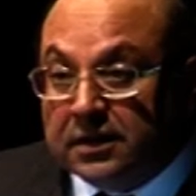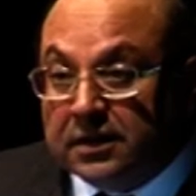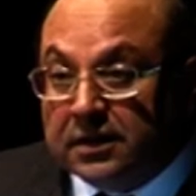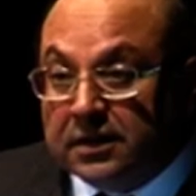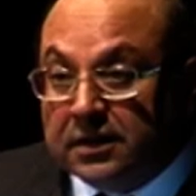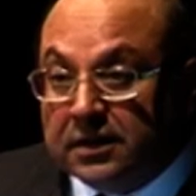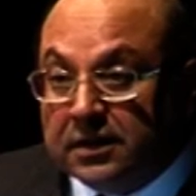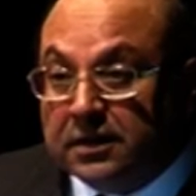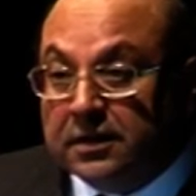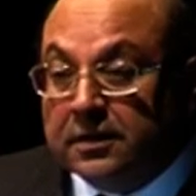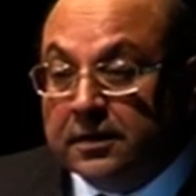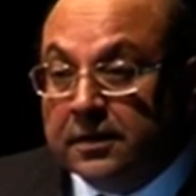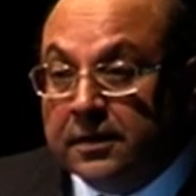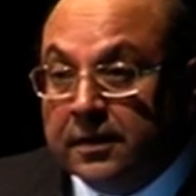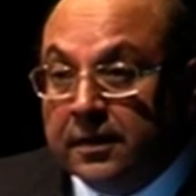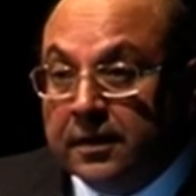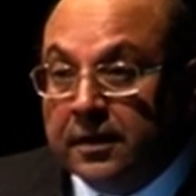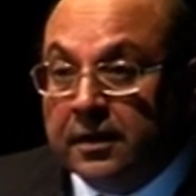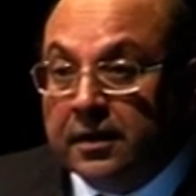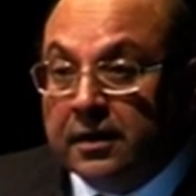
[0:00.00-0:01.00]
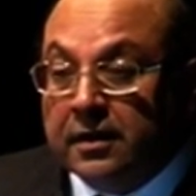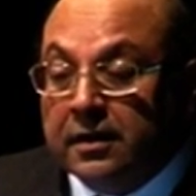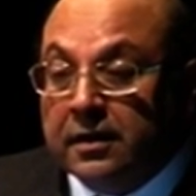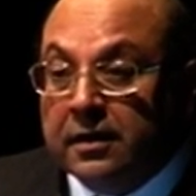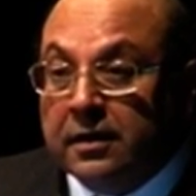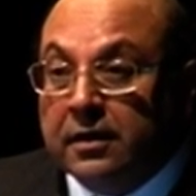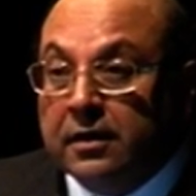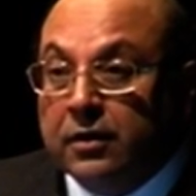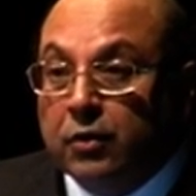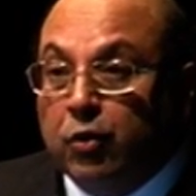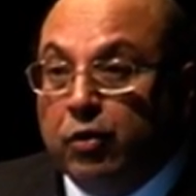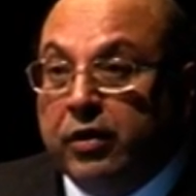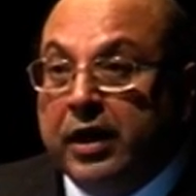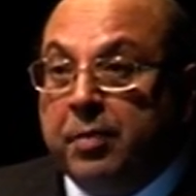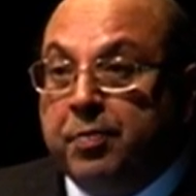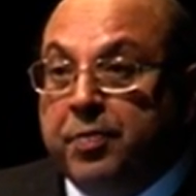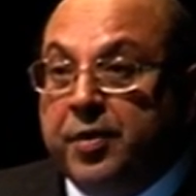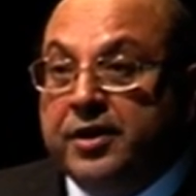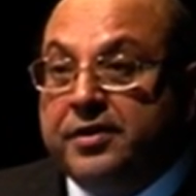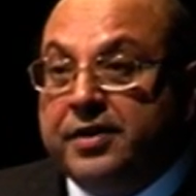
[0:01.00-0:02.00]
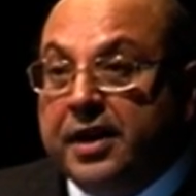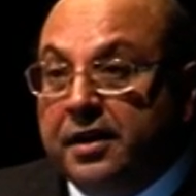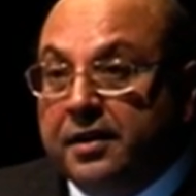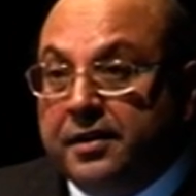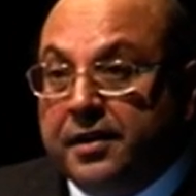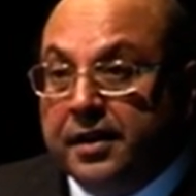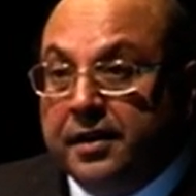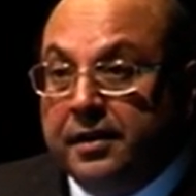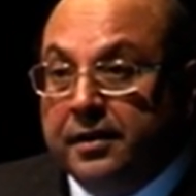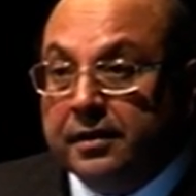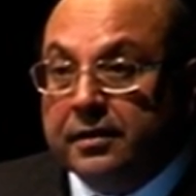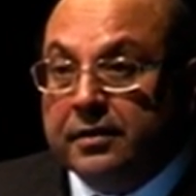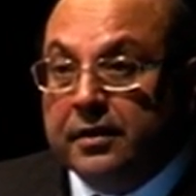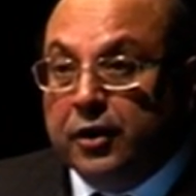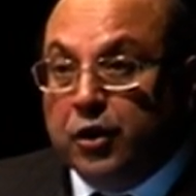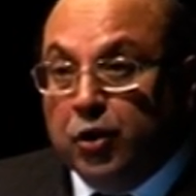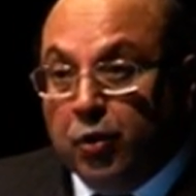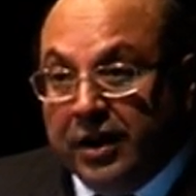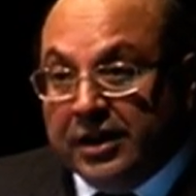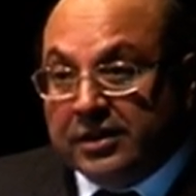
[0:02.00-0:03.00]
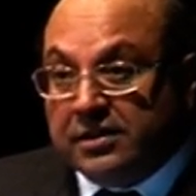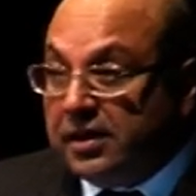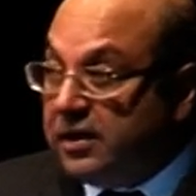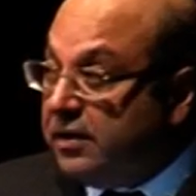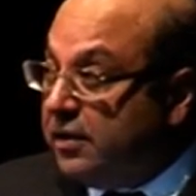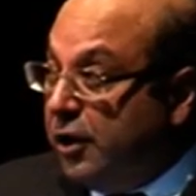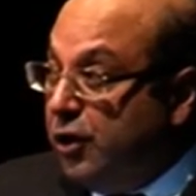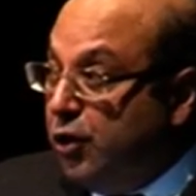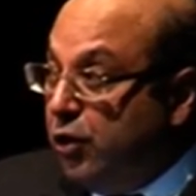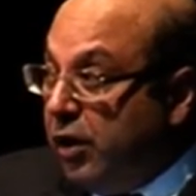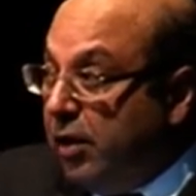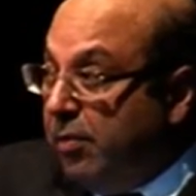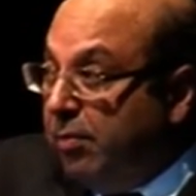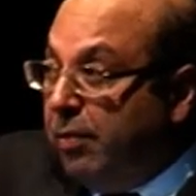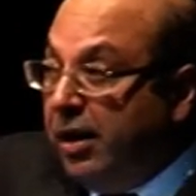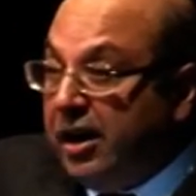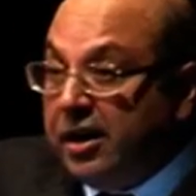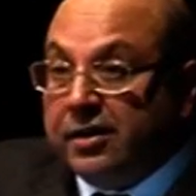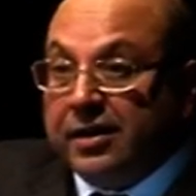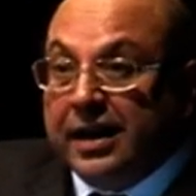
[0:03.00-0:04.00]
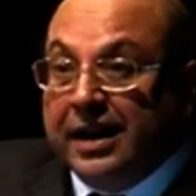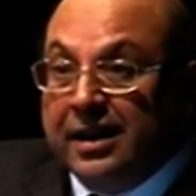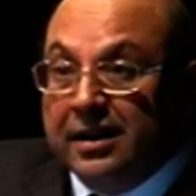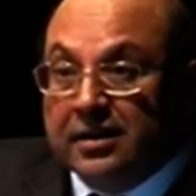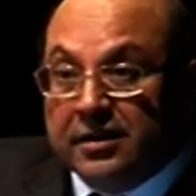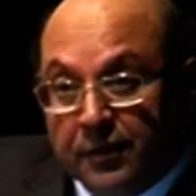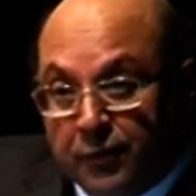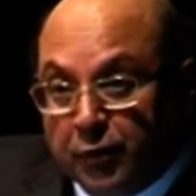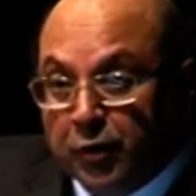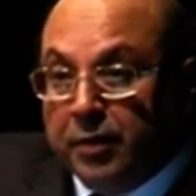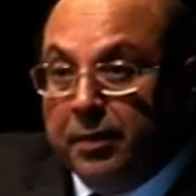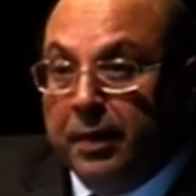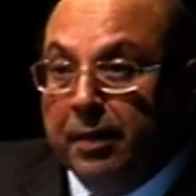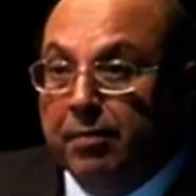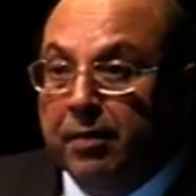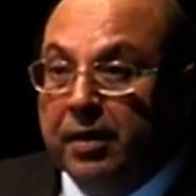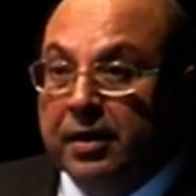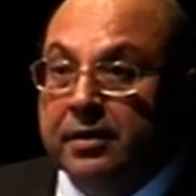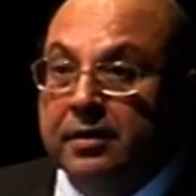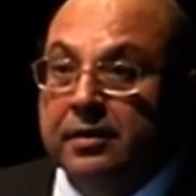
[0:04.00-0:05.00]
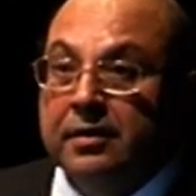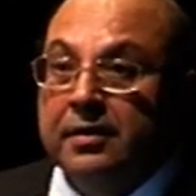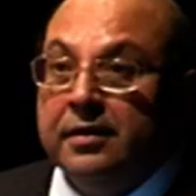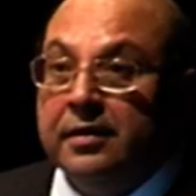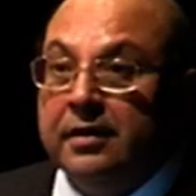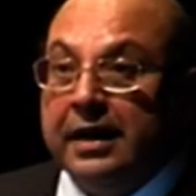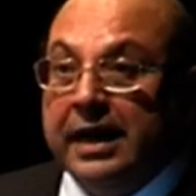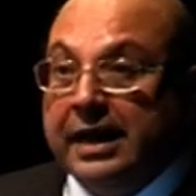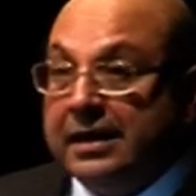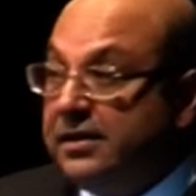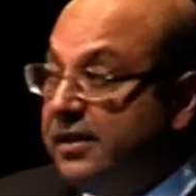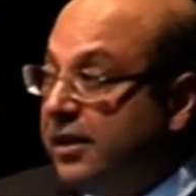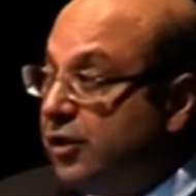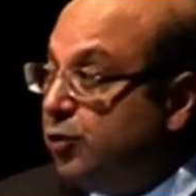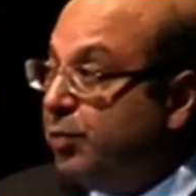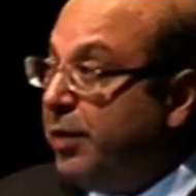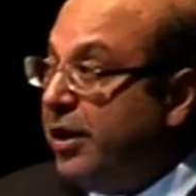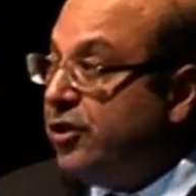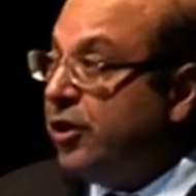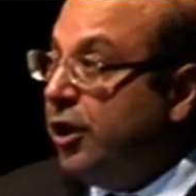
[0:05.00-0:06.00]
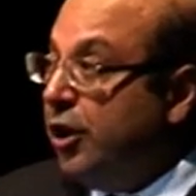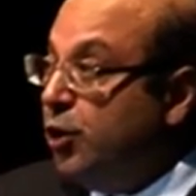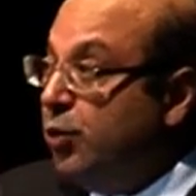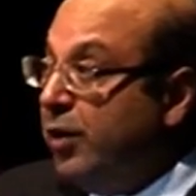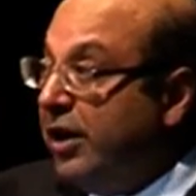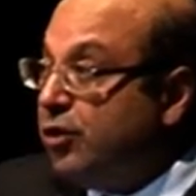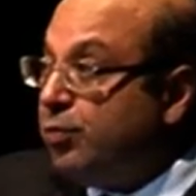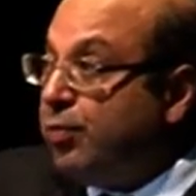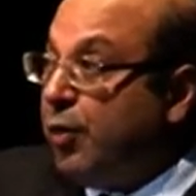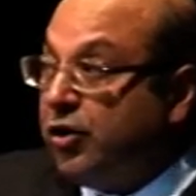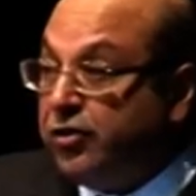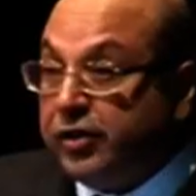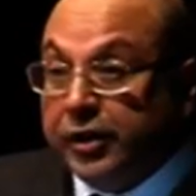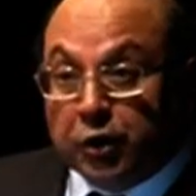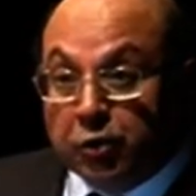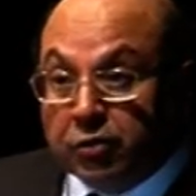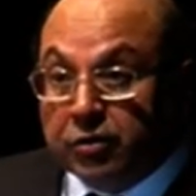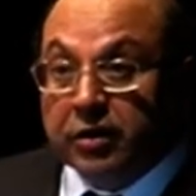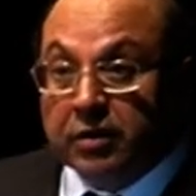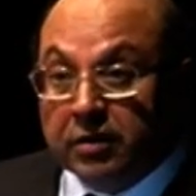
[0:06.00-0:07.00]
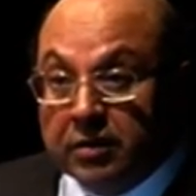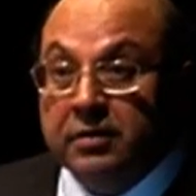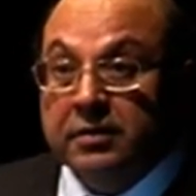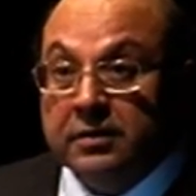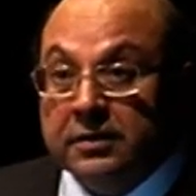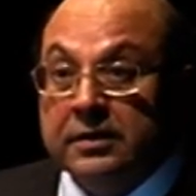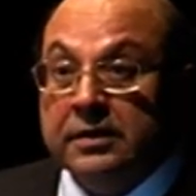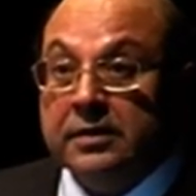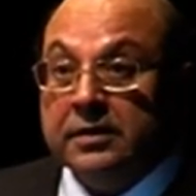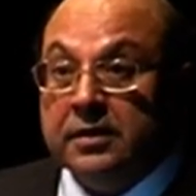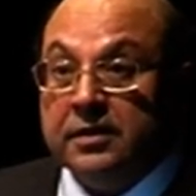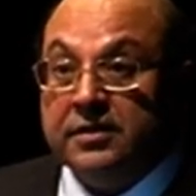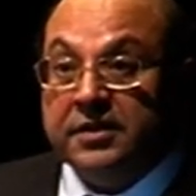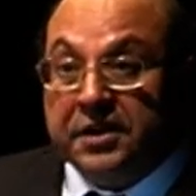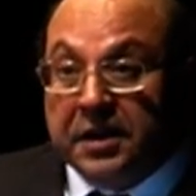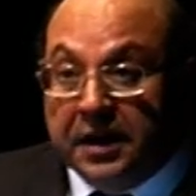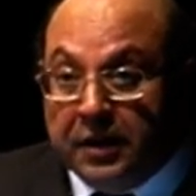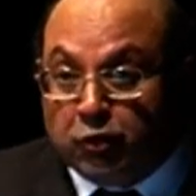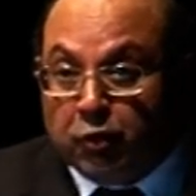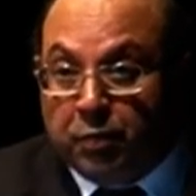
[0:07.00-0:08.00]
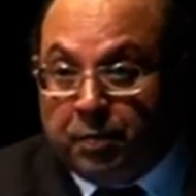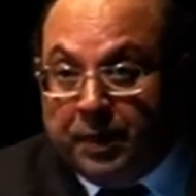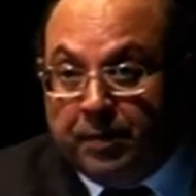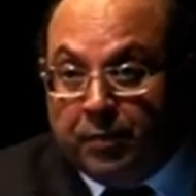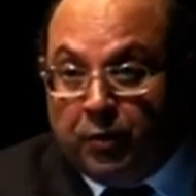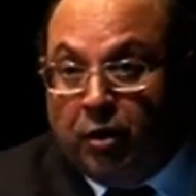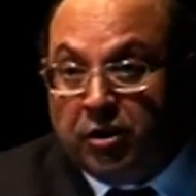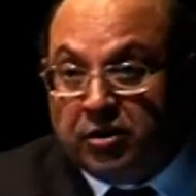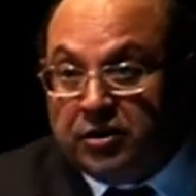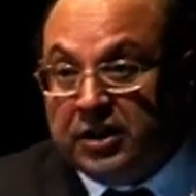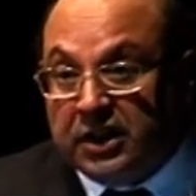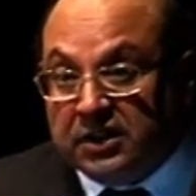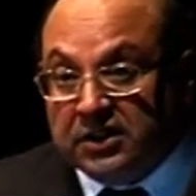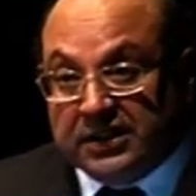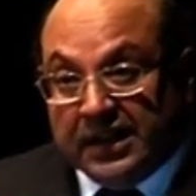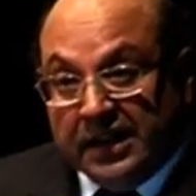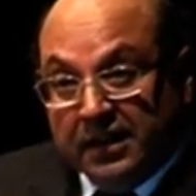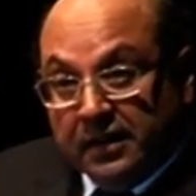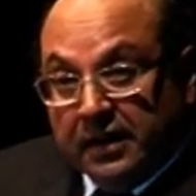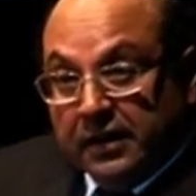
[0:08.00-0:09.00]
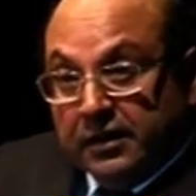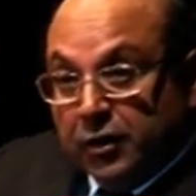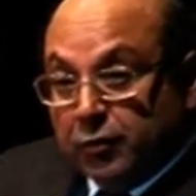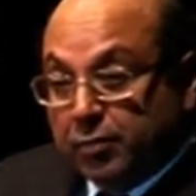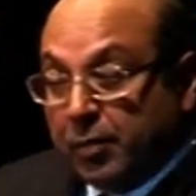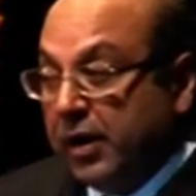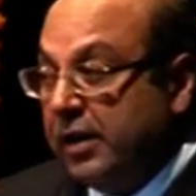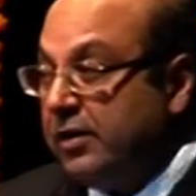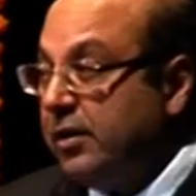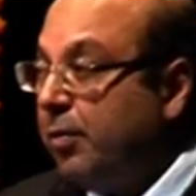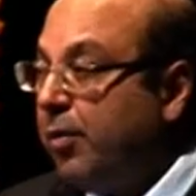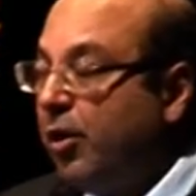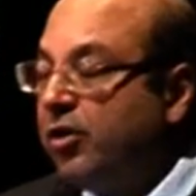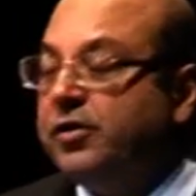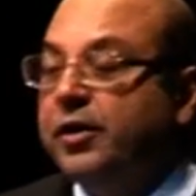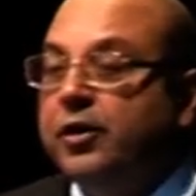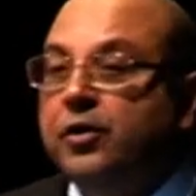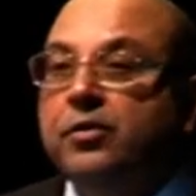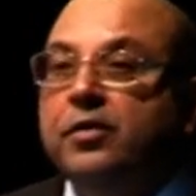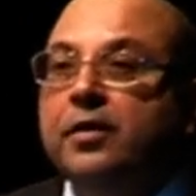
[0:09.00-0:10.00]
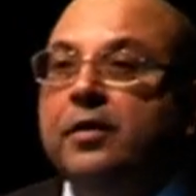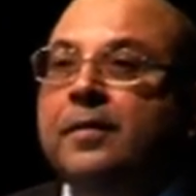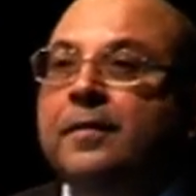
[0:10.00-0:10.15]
Jackson, who represented the US at the Nuremberg trials, if you remember, as the special US prosecutor, sitting Supreme Court judge sent as a prosecutor.